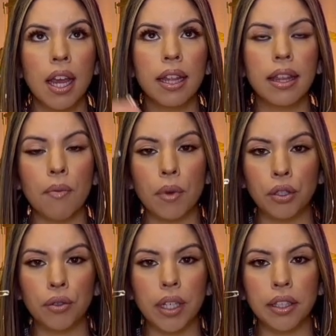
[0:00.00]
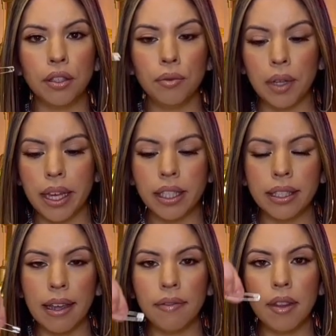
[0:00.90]
then what you can do is
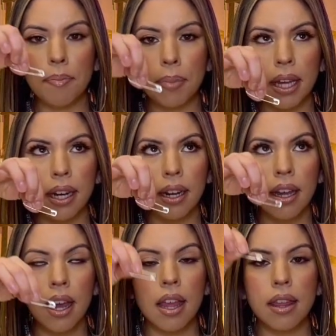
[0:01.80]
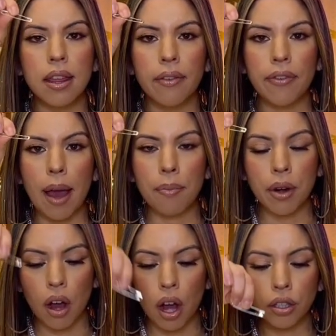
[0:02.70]
safety pin the fabric
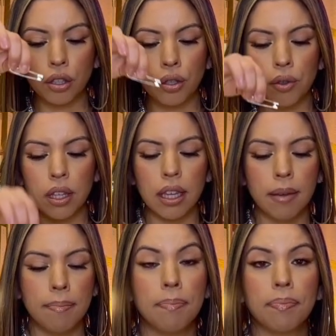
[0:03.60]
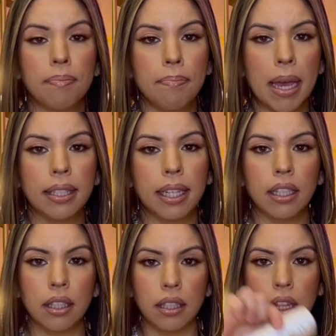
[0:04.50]
onto the mason
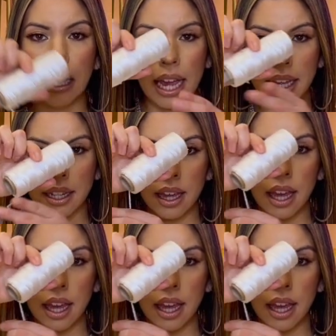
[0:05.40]
line.